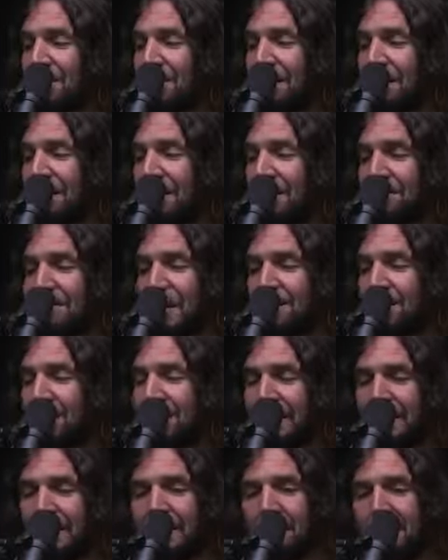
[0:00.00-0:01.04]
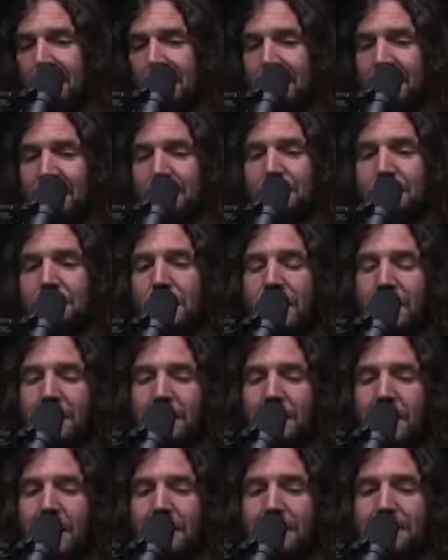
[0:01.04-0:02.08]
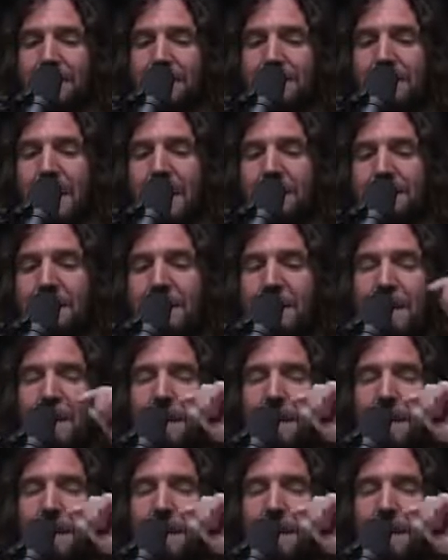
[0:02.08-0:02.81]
and then I'll delete it when I come back to the States.